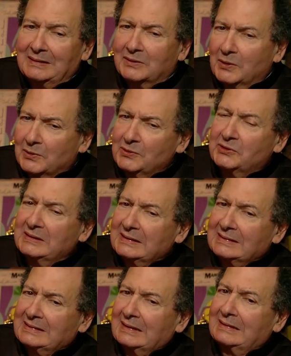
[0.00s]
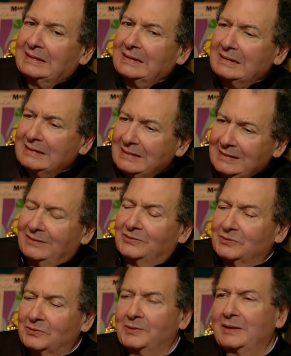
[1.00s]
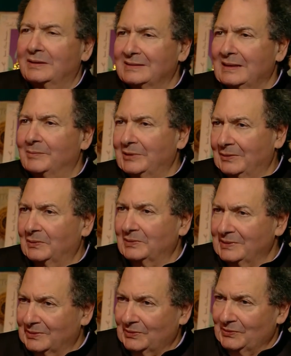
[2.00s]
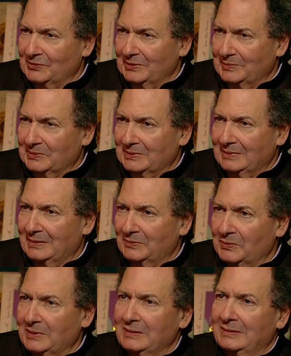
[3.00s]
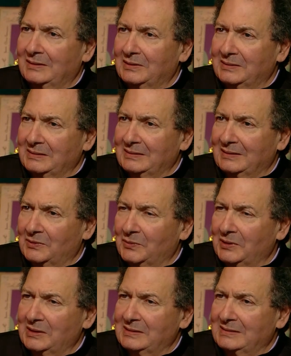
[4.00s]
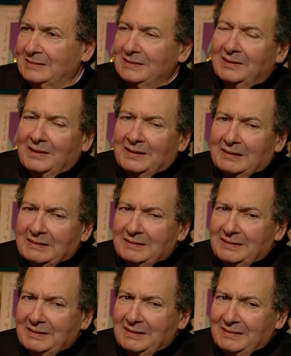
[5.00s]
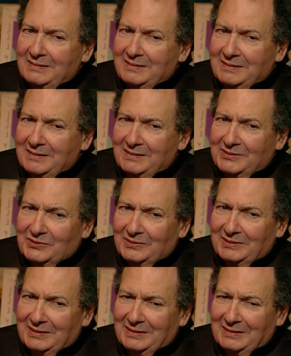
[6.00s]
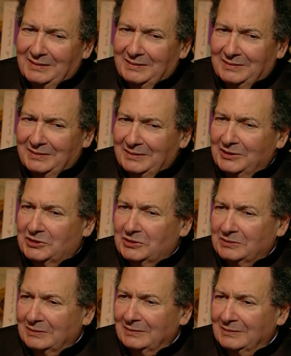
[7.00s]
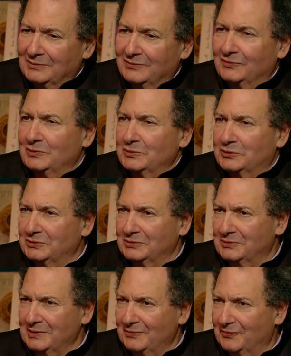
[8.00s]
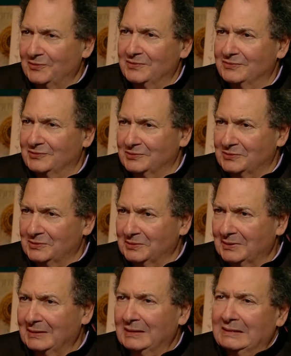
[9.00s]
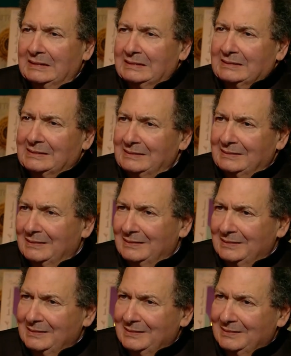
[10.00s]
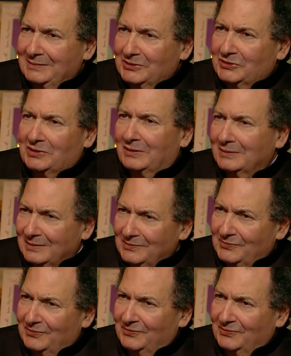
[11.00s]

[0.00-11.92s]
Conclusion is that they need to re-examine all these concepts. There was the initial revolutionary fervor and the destructive